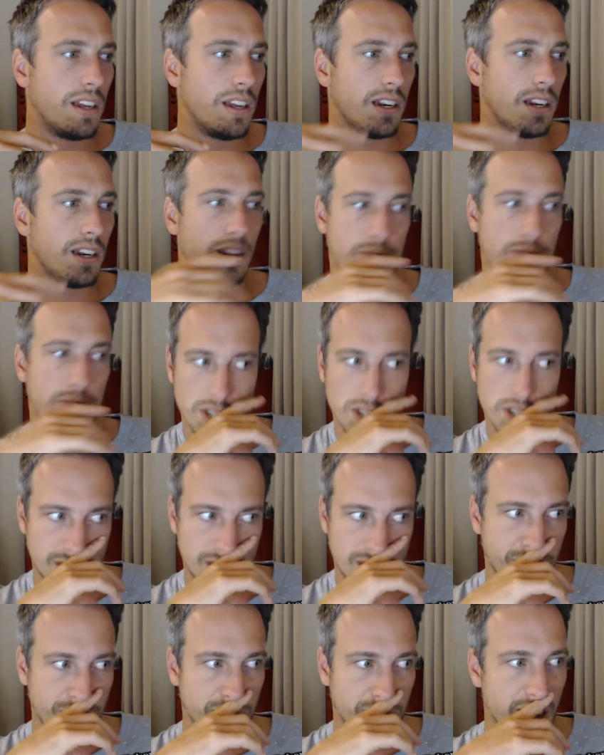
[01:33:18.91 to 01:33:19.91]
like, for instance,
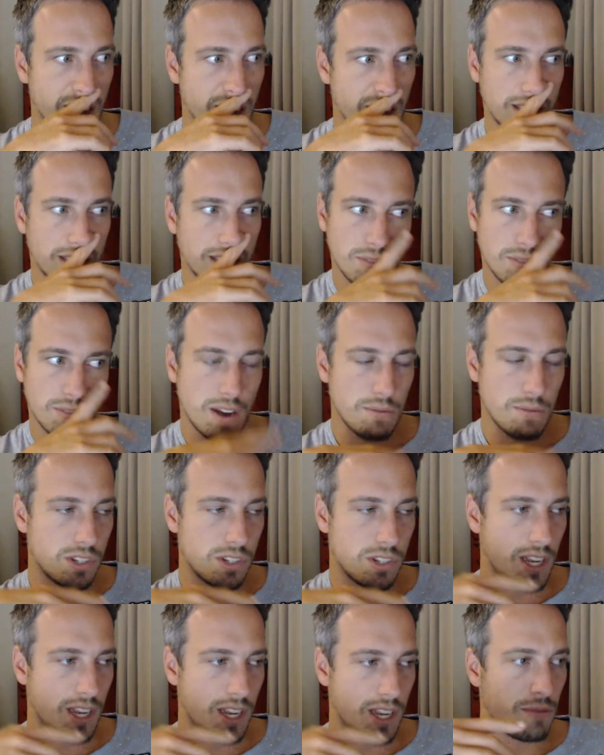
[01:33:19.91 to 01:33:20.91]
if I would
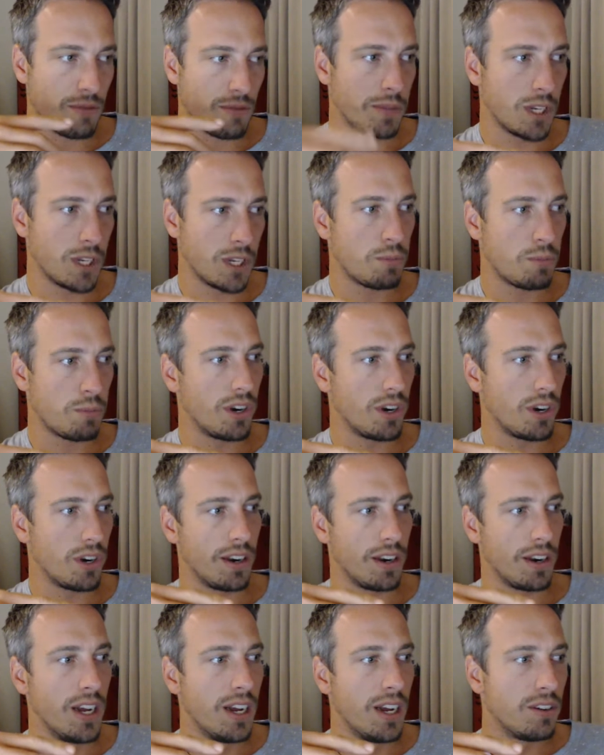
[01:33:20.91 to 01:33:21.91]
say from this point
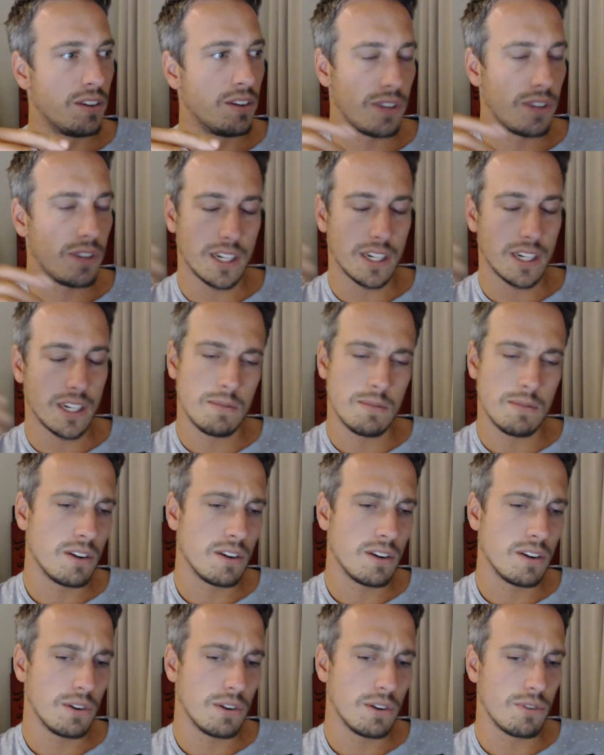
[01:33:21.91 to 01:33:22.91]
on, fuck it, I'm not
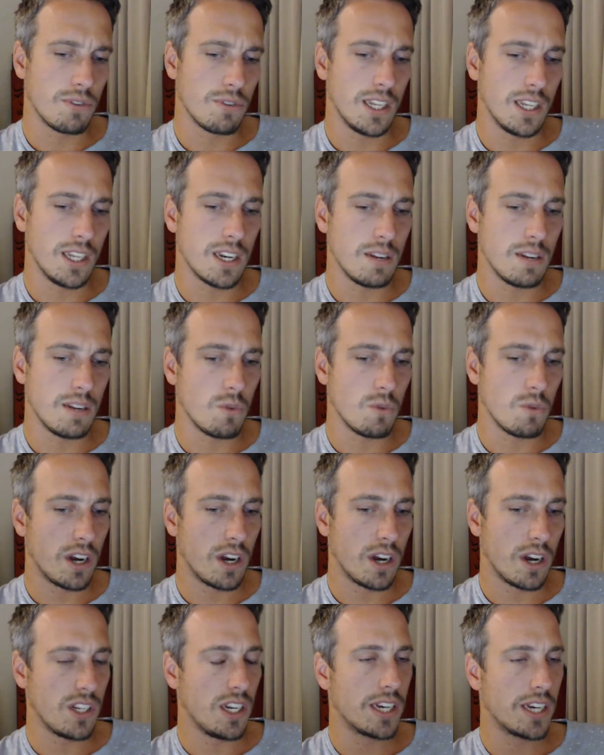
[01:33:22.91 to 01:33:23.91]
going for Elite anymore, I'll
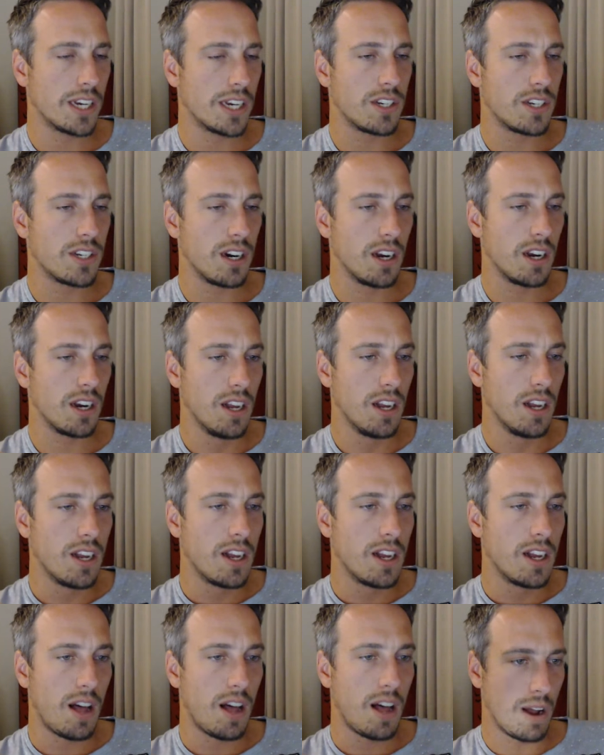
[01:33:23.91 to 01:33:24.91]
see next year,
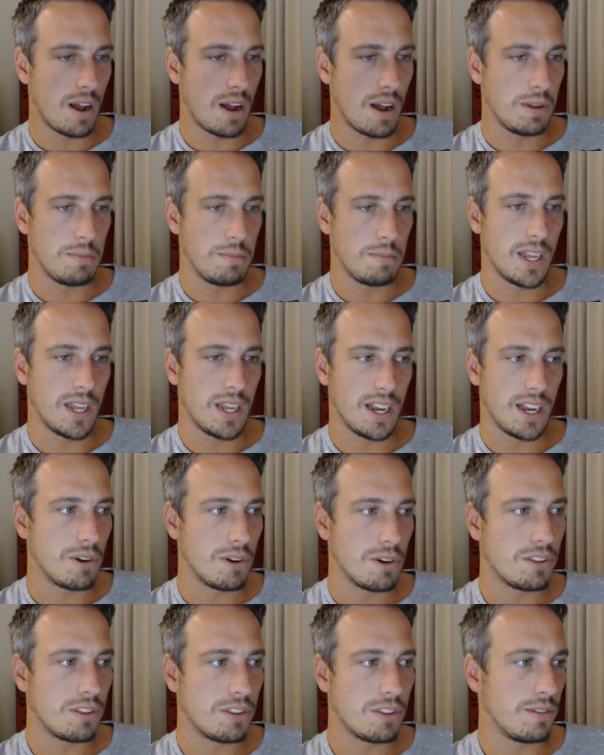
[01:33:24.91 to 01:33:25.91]
I'll probably play like
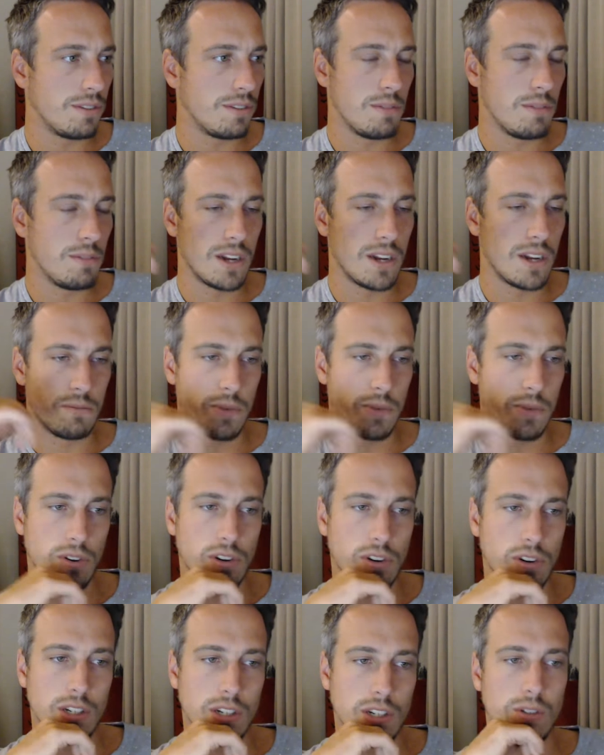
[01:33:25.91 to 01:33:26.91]
1/3 of the amount of
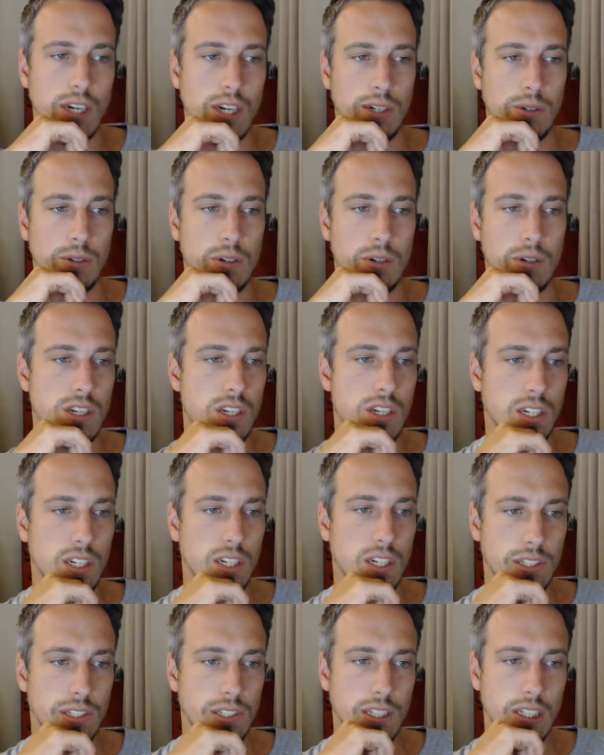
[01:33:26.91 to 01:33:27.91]
poker I do now, which is not a
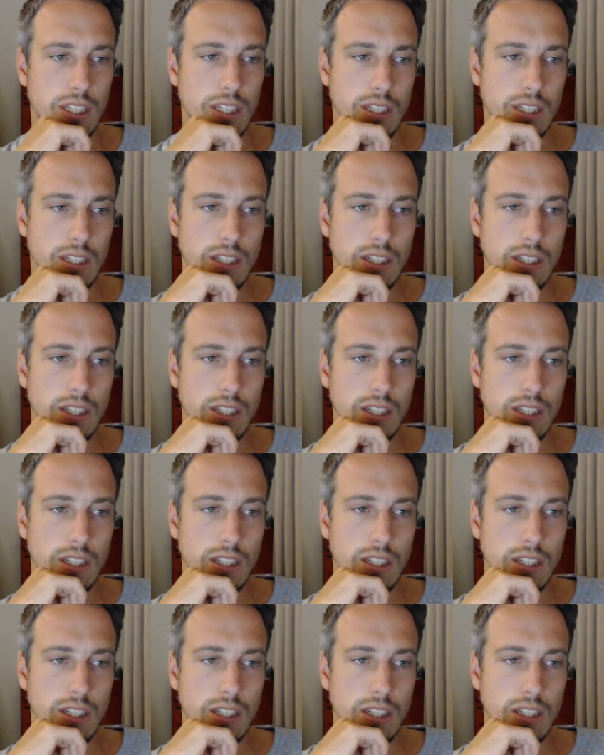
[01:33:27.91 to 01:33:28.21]
good thing.